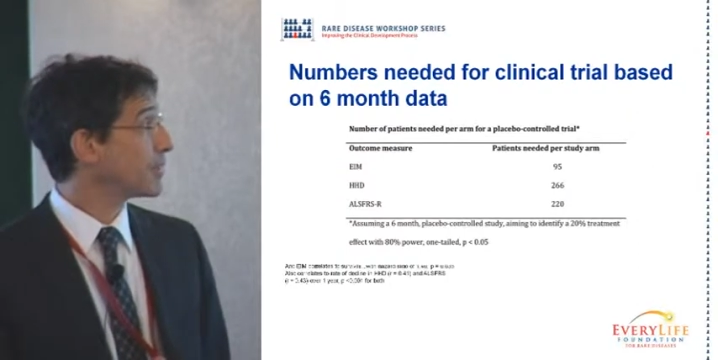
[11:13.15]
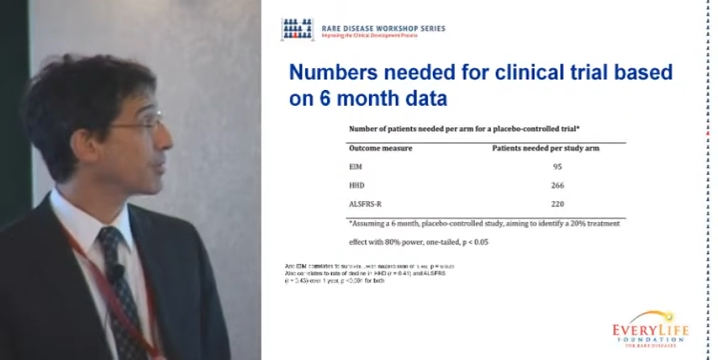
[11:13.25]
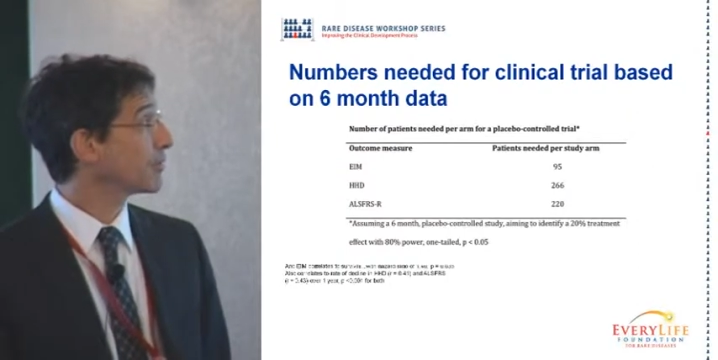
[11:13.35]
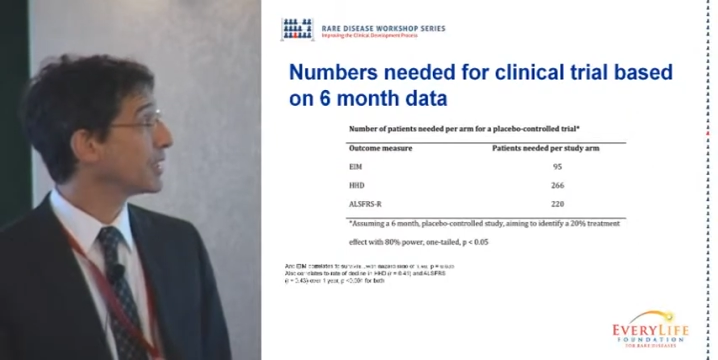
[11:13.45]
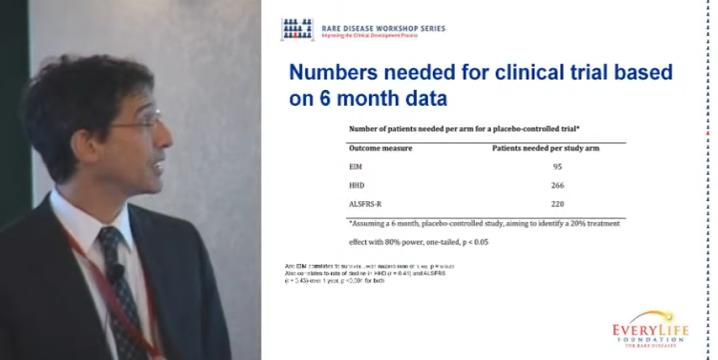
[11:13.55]
you'd
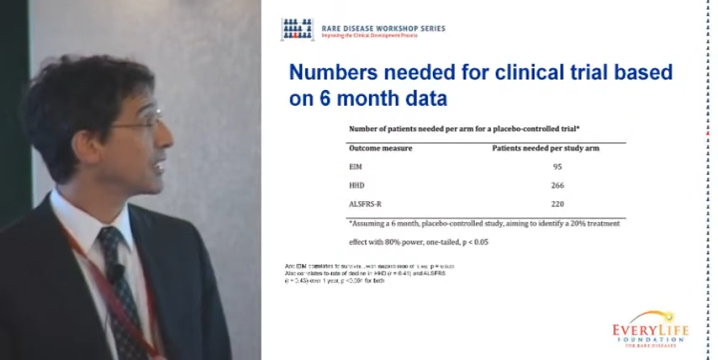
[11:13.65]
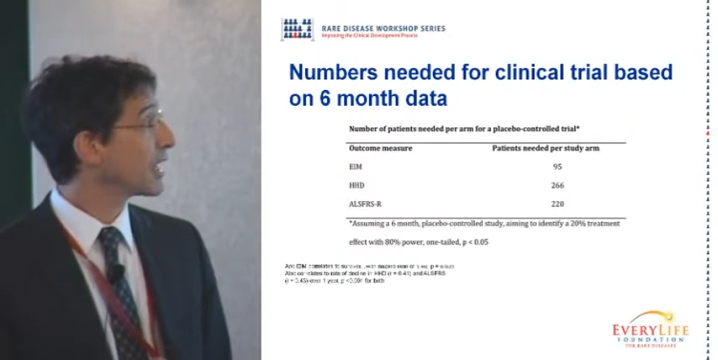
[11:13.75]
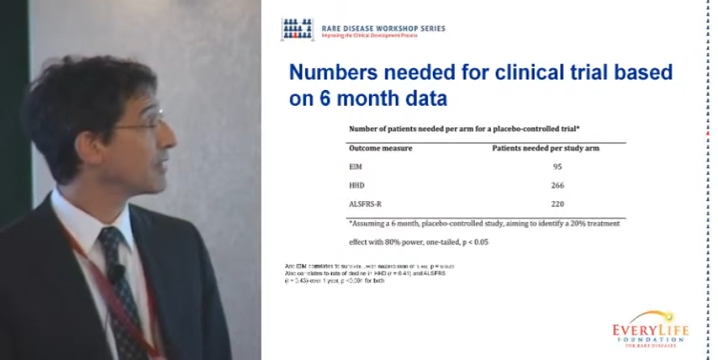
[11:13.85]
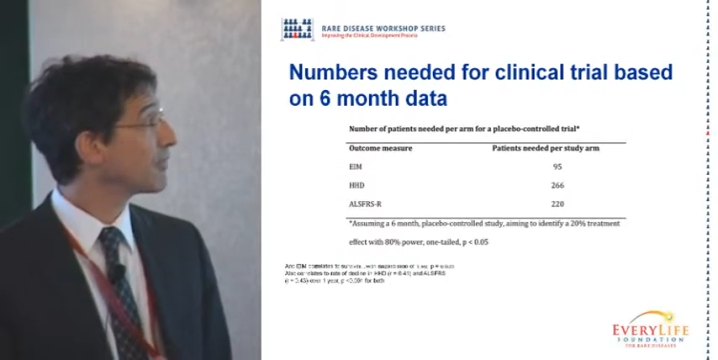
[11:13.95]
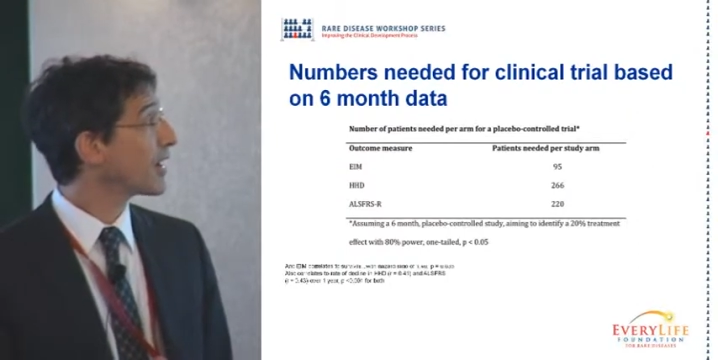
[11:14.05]
only need
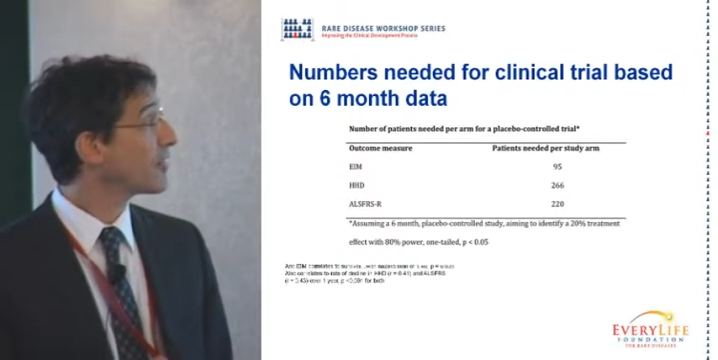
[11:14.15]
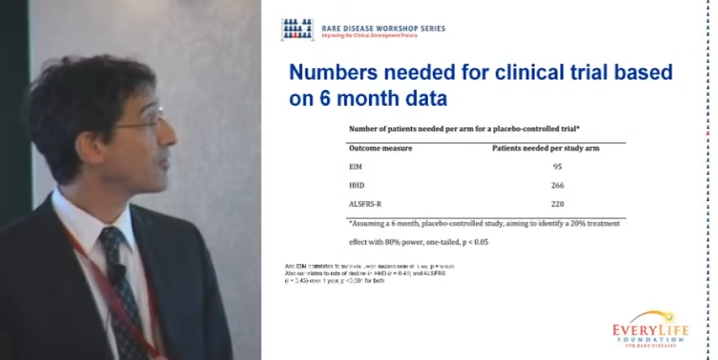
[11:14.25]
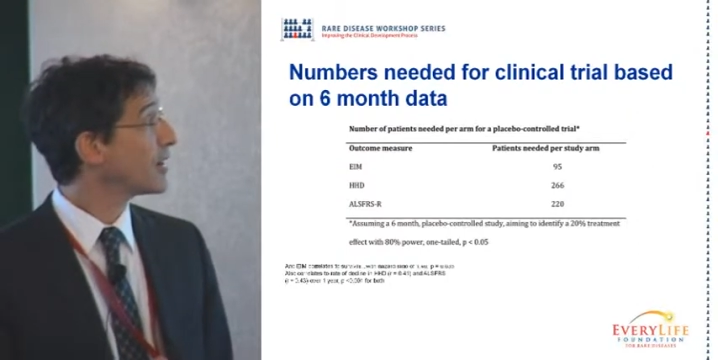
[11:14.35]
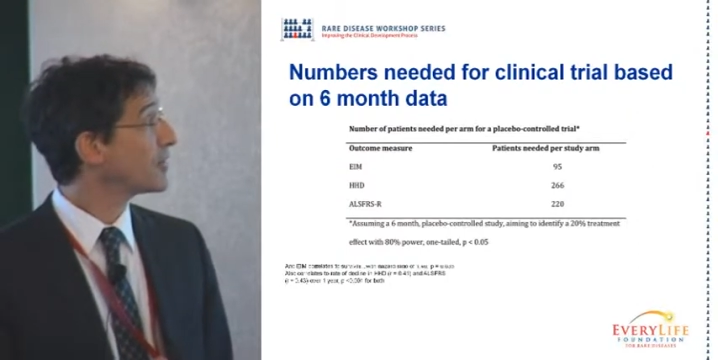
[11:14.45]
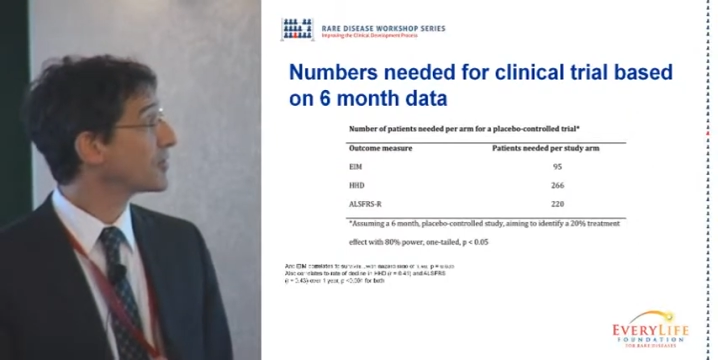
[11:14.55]

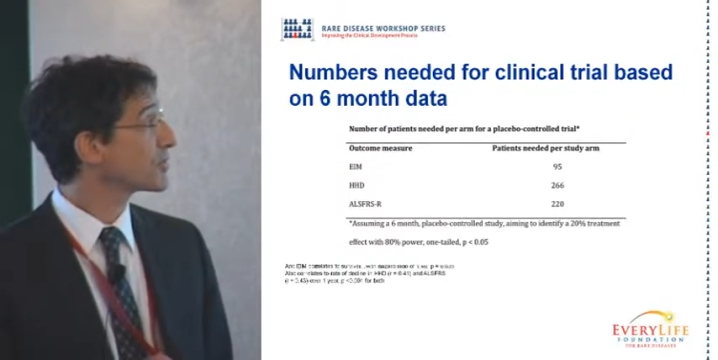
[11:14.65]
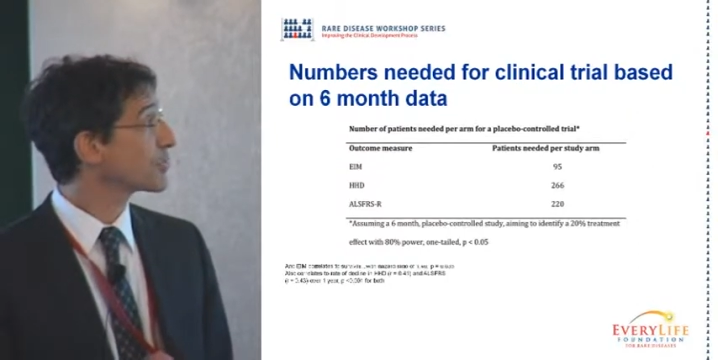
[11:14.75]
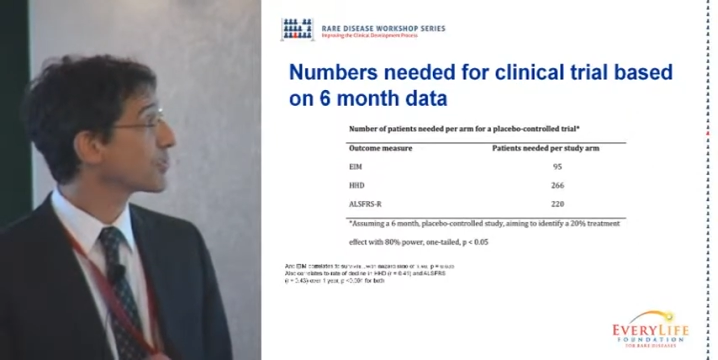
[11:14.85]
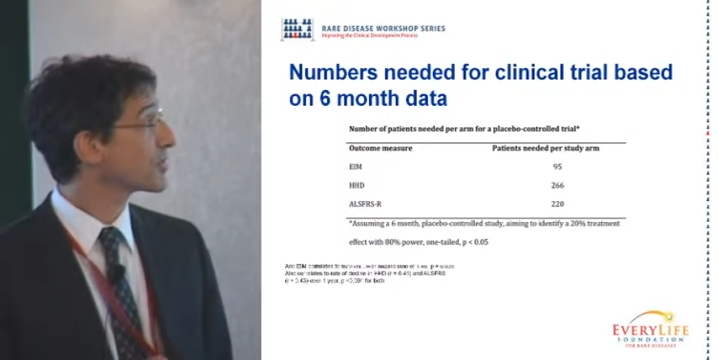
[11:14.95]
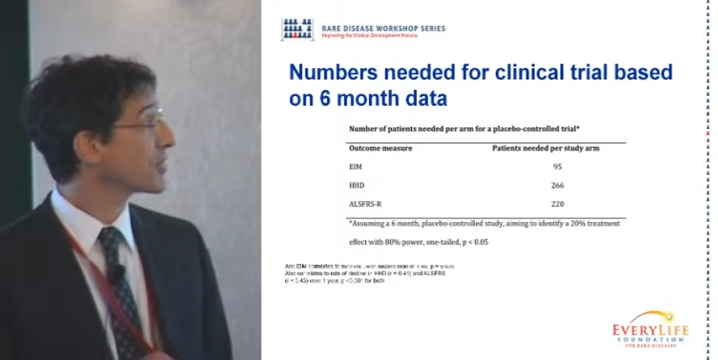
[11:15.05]
95 patients
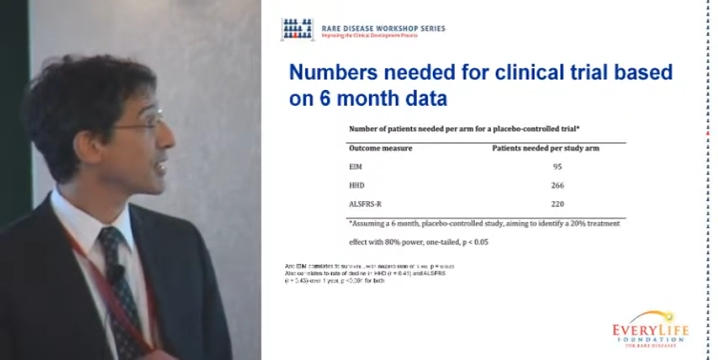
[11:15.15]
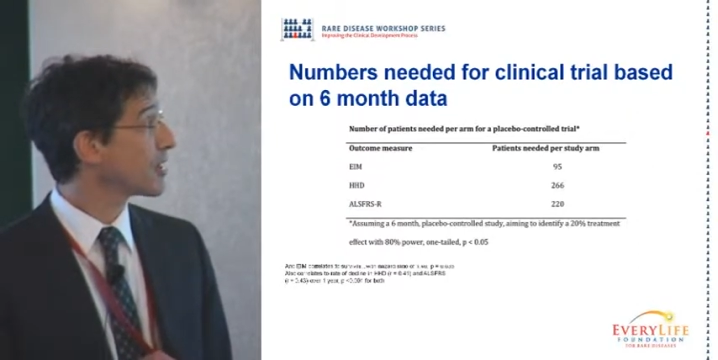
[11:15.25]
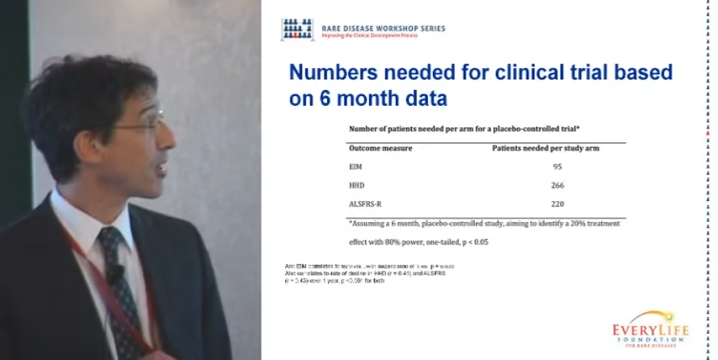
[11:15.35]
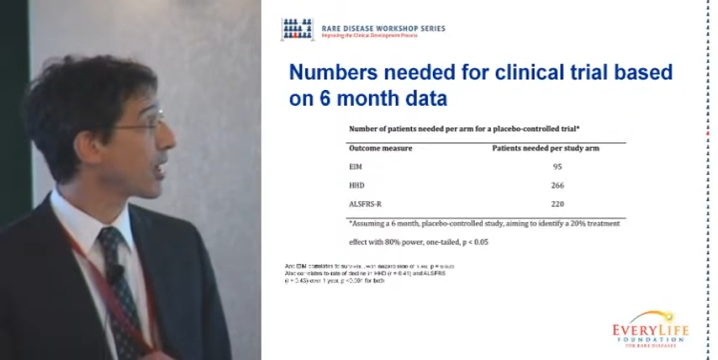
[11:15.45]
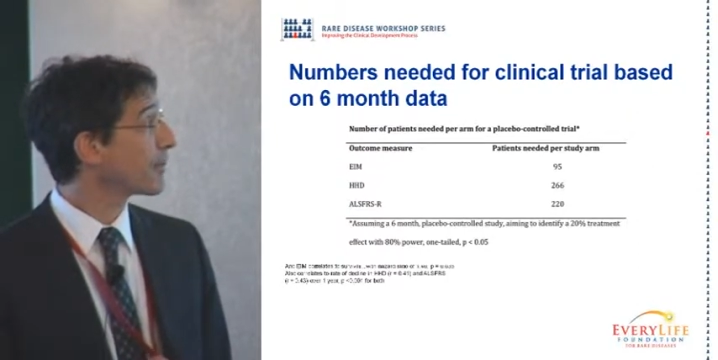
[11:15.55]
per study
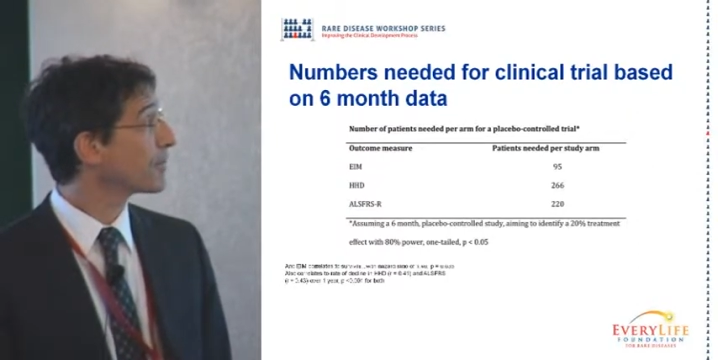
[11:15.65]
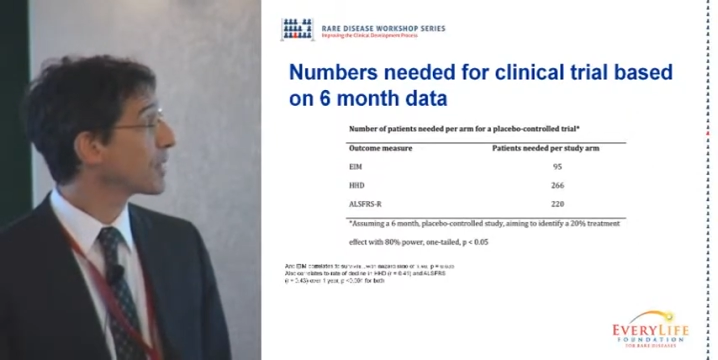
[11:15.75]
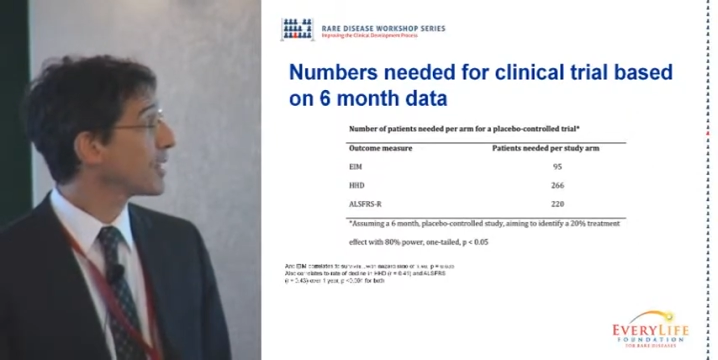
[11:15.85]
arm